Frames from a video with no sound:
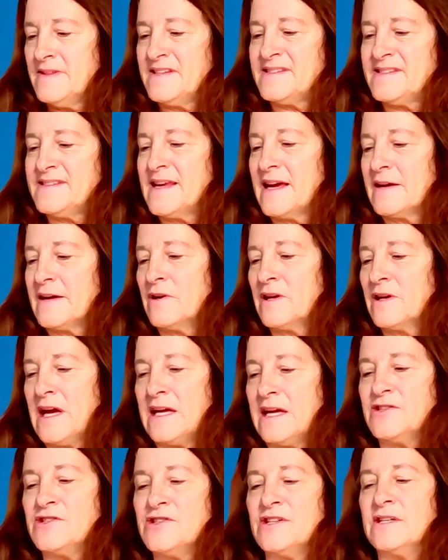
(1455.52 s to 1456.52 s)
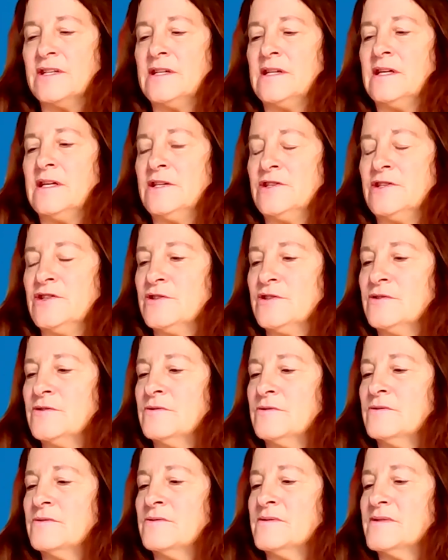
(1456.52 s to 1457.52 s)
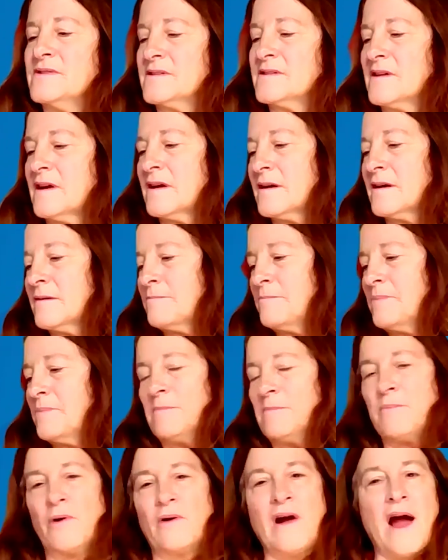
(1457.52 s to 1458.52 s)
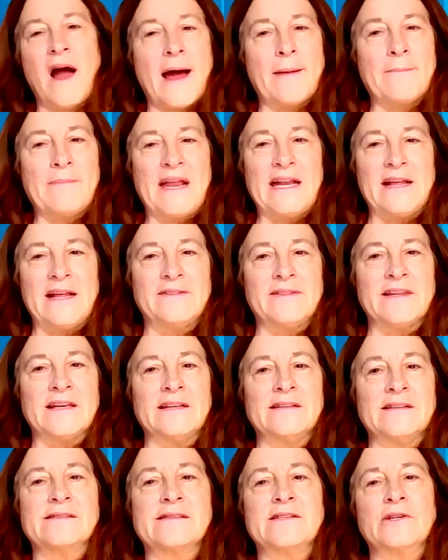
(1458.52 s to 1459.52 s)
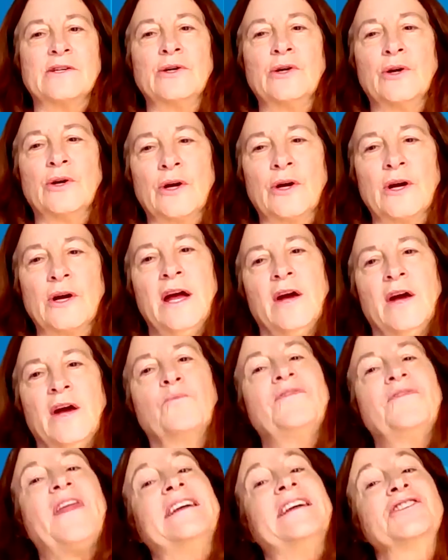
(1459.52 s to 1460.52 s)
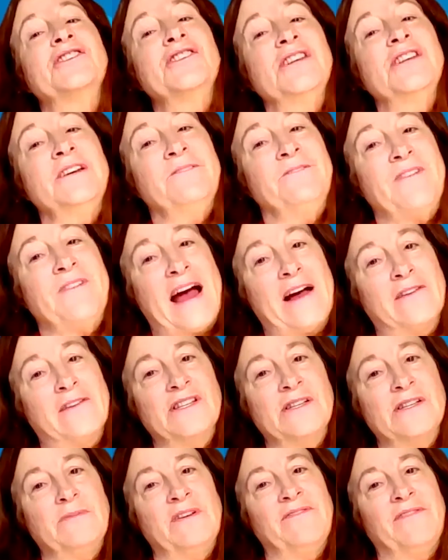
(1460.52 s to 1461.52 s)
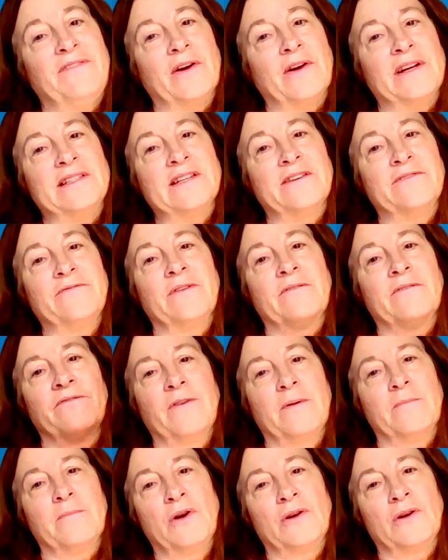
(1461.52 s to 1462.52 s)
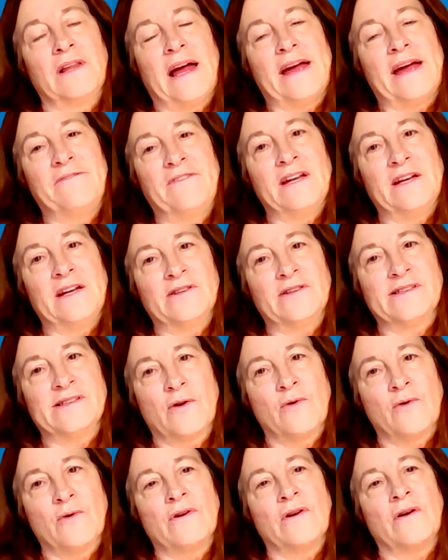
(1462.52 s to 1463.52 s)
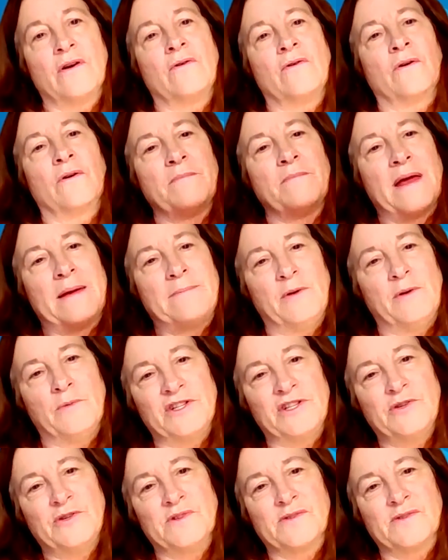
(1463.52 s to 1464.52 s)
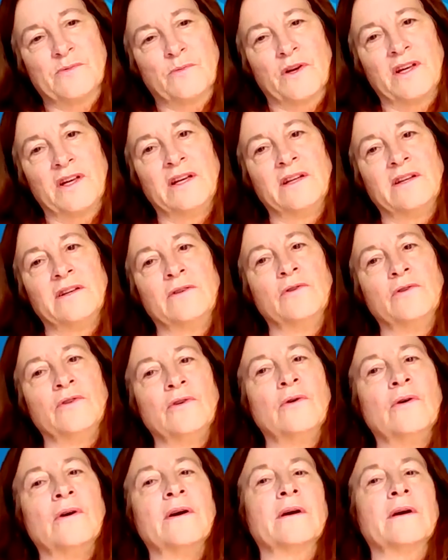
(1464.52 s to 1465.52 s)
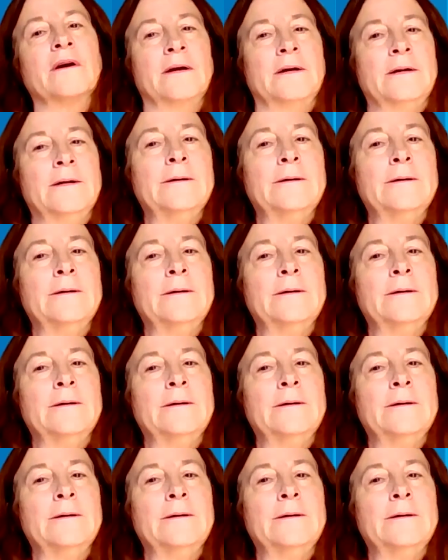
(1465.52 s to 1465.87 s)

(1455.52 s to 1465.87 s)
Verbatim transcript: the segregation issues, uh, people commenting things to her that she found to be very different from her life in Arizona or maybe when she was working in New York.